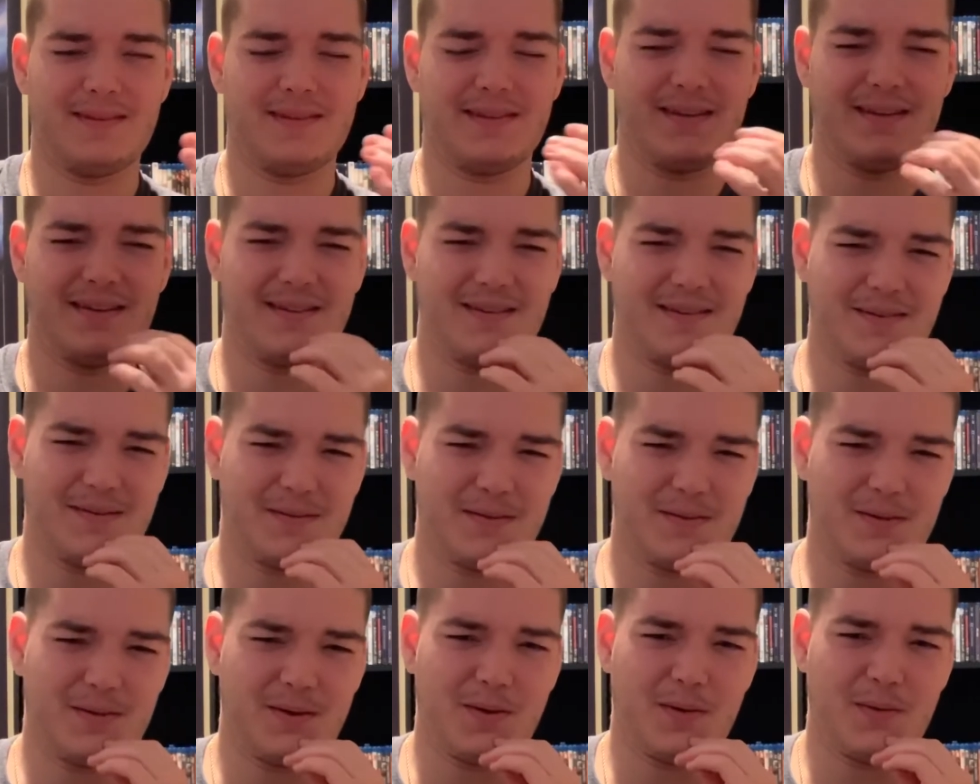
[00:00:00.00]

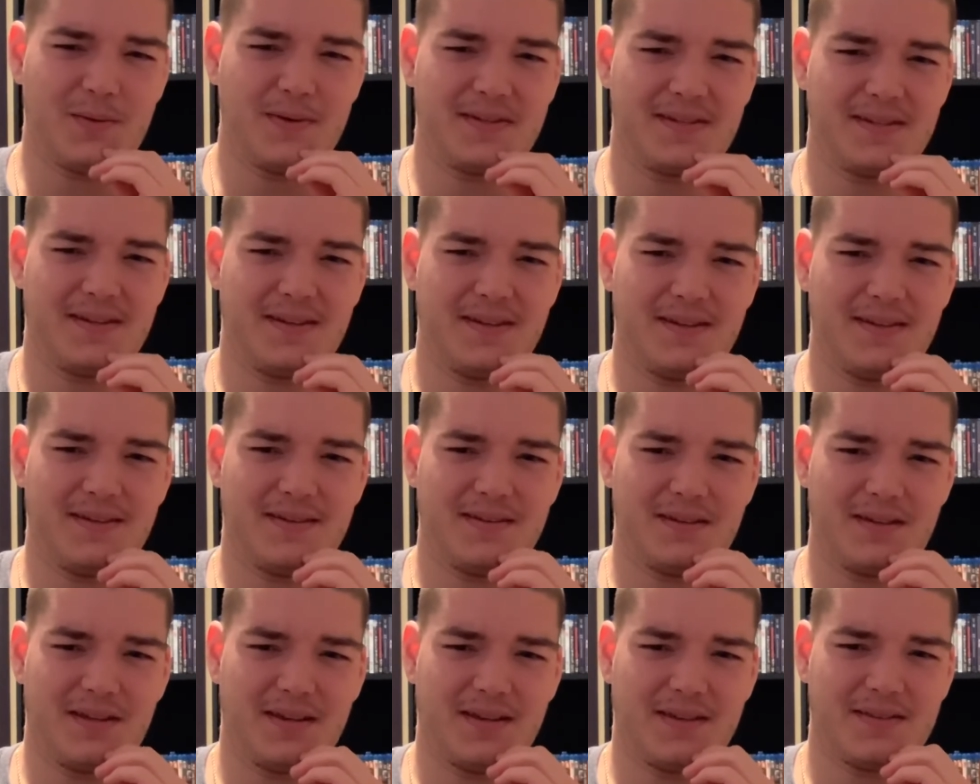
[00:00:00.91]
notice
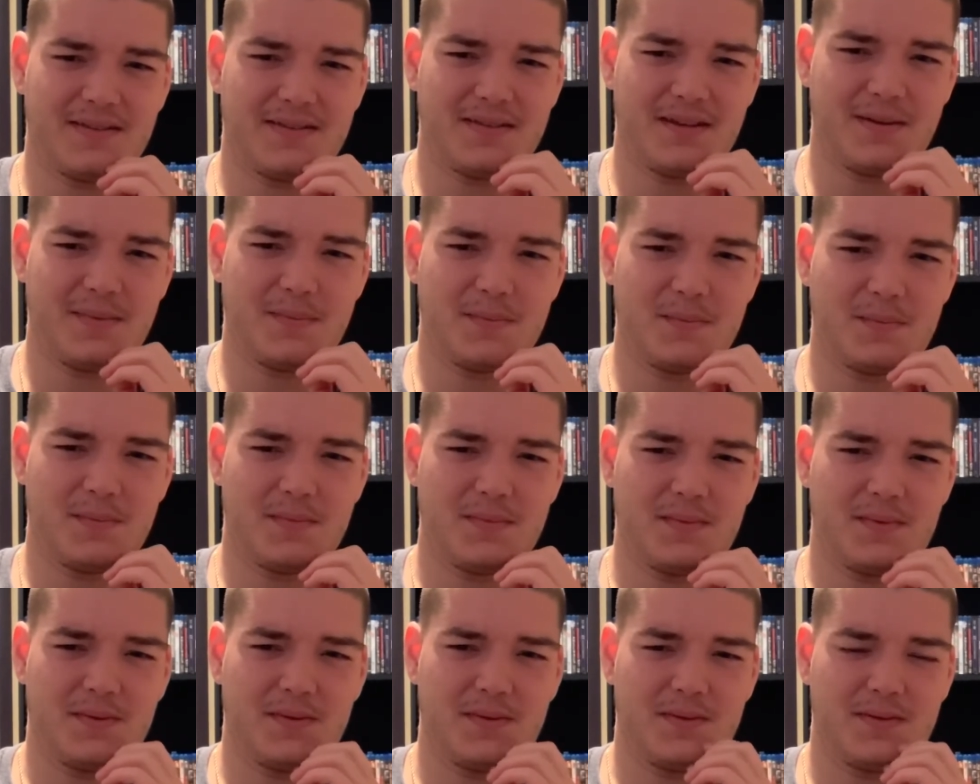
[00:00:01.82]
in like some
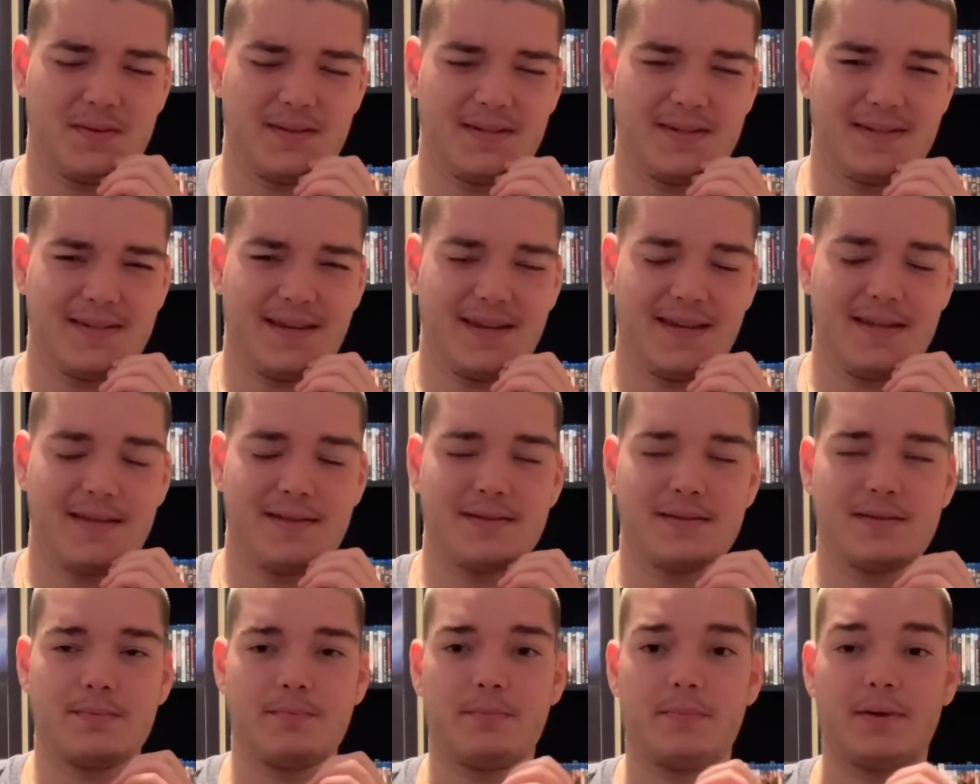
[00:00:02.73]

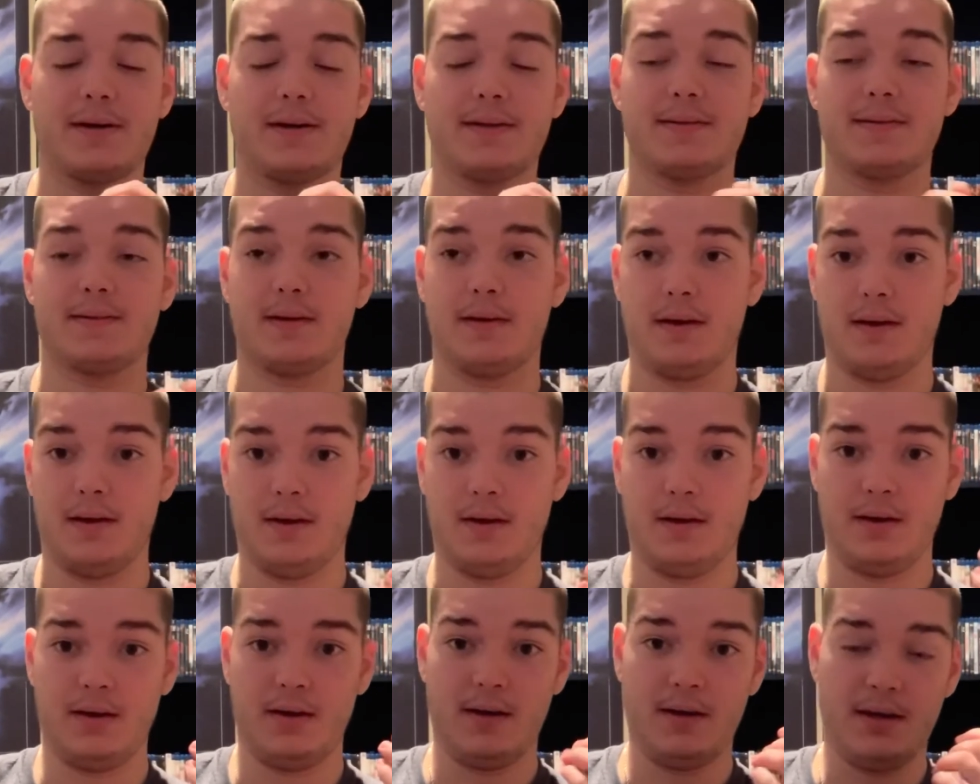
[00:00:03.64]
scenes, but
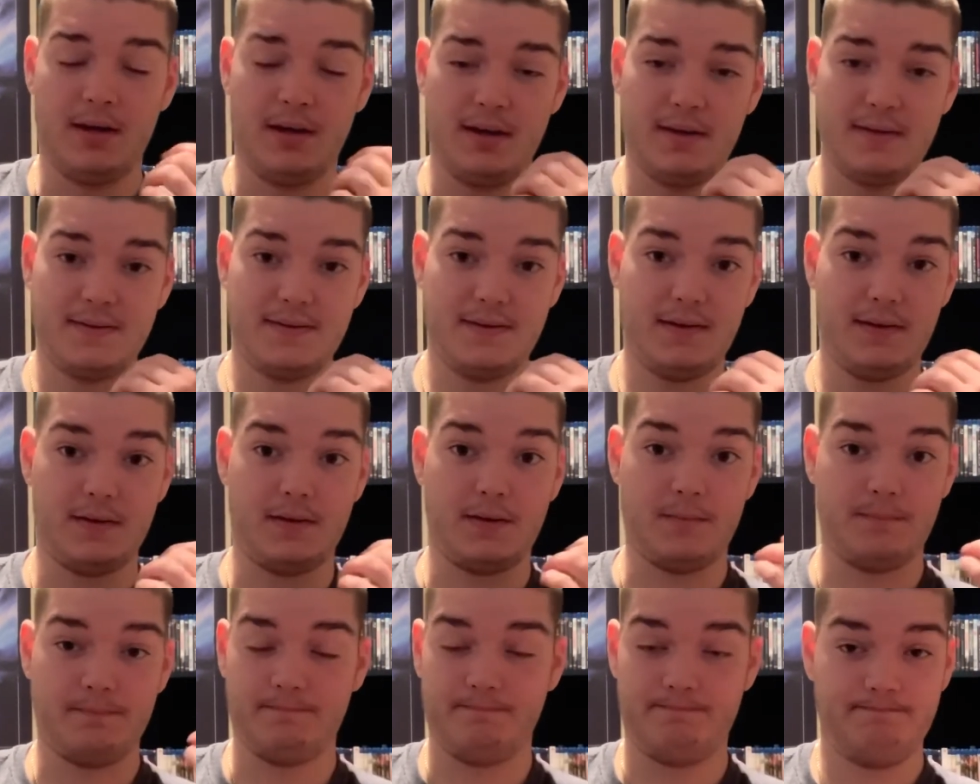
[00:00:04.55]

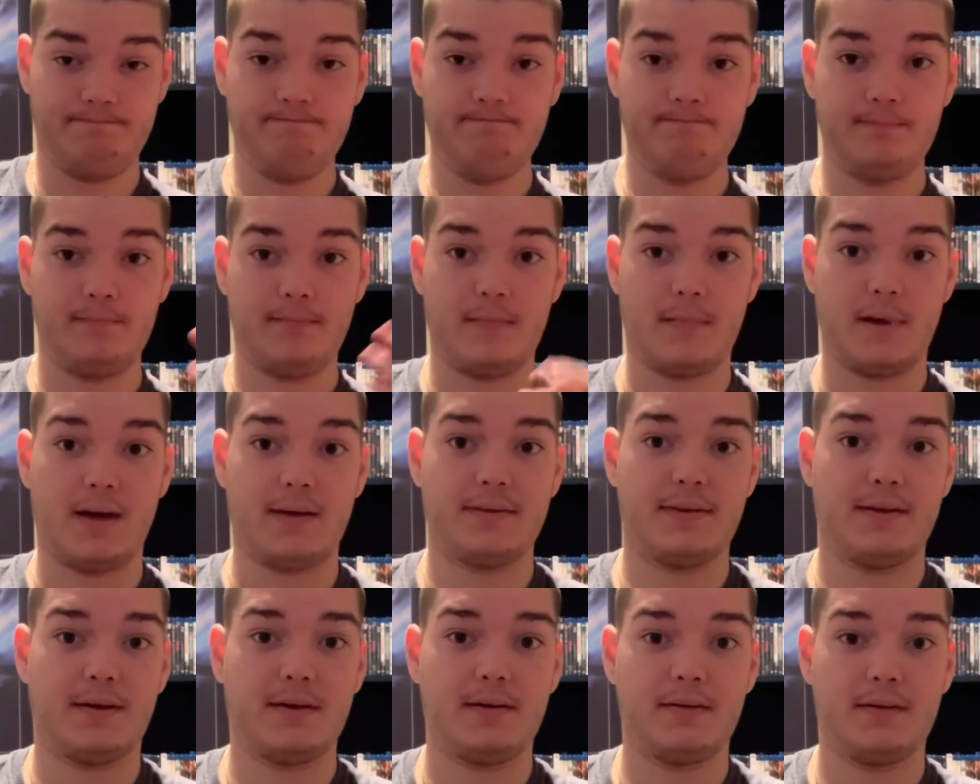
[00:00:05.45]
still, I
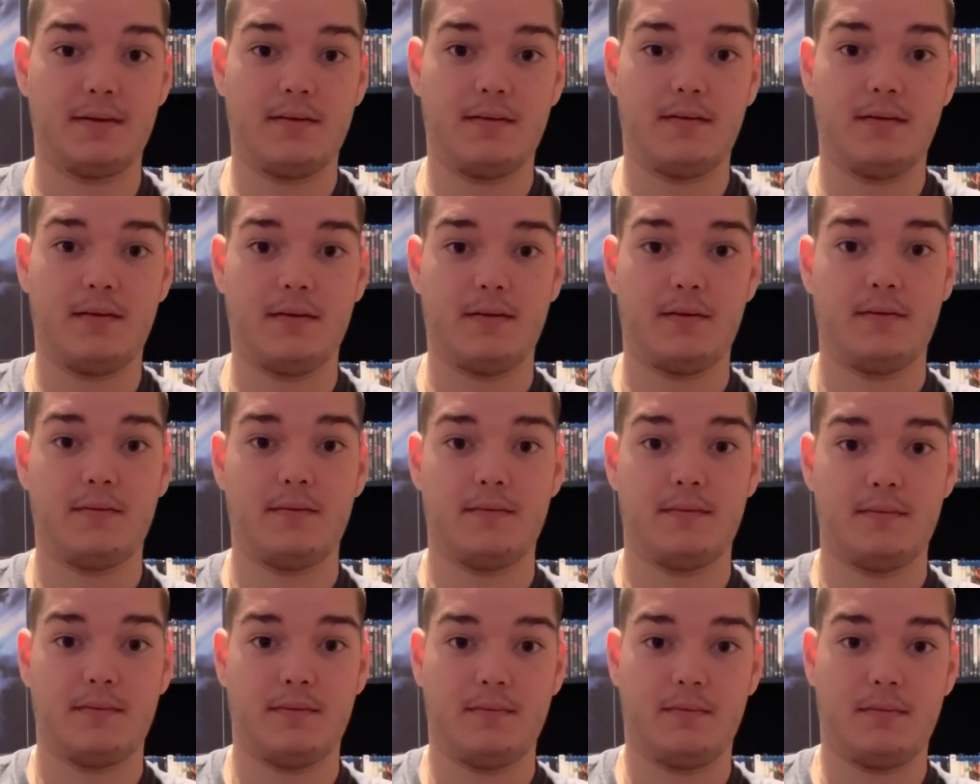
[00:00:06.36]
thought,
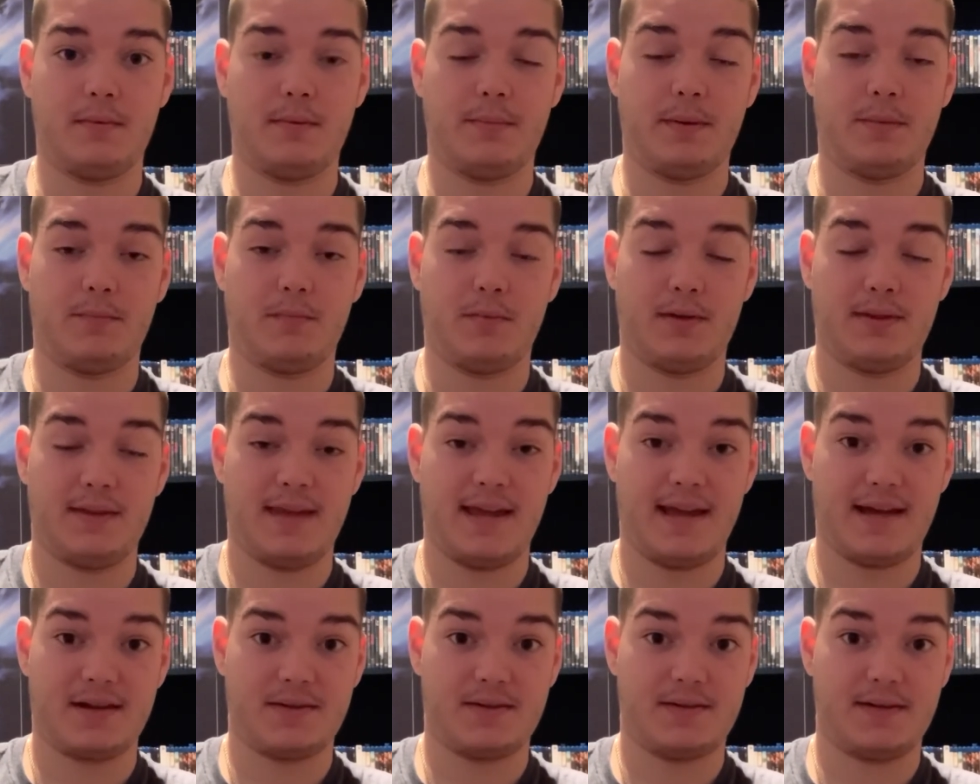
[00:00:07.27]
I mean, with the
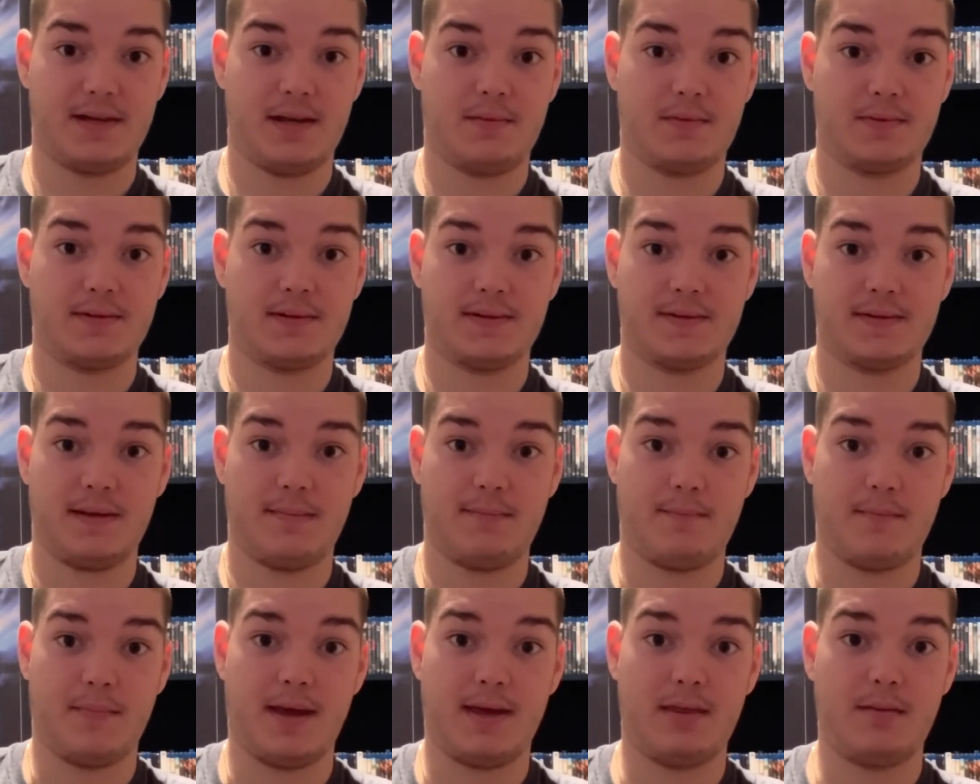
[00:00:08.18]
action sequences, it
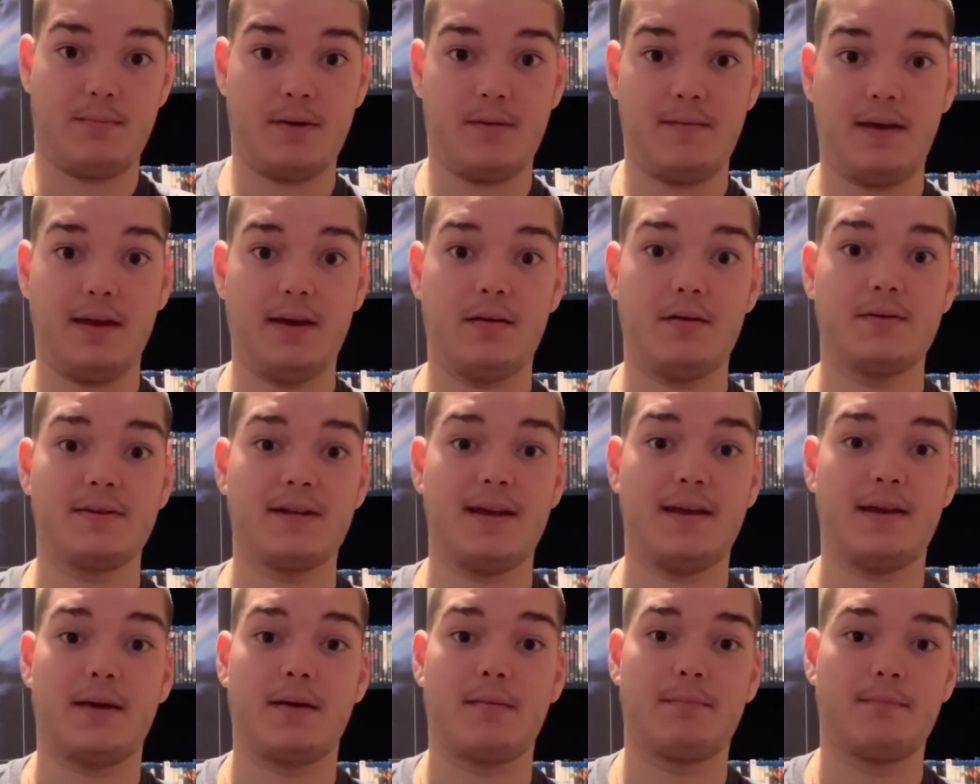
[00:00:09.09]
made the movie
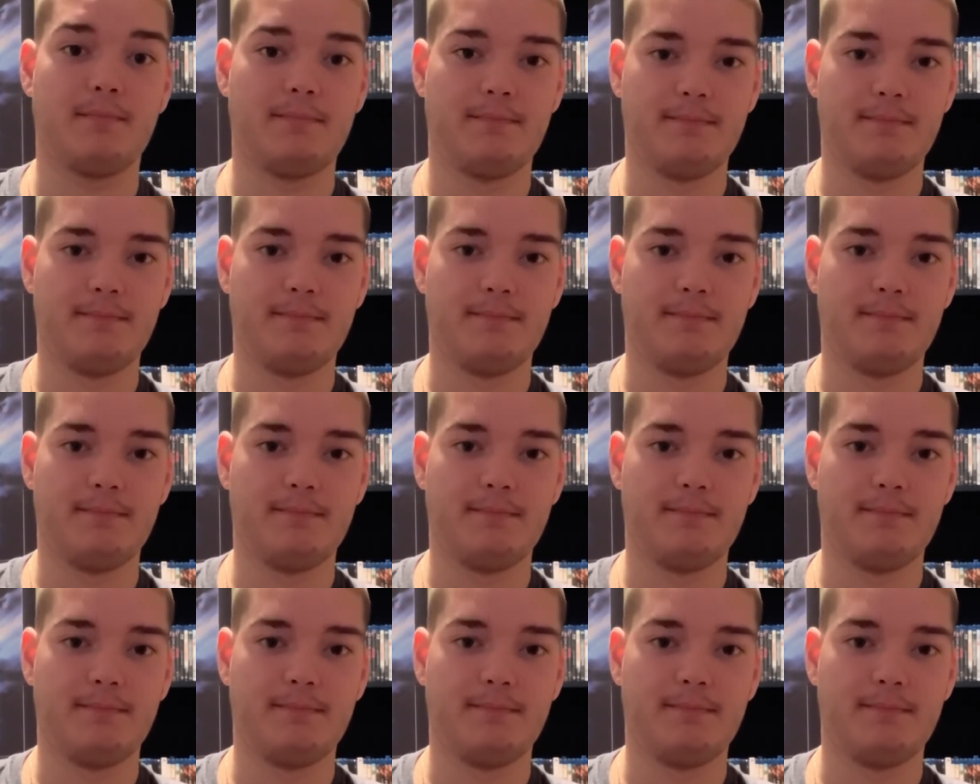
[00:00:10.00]
entertaining.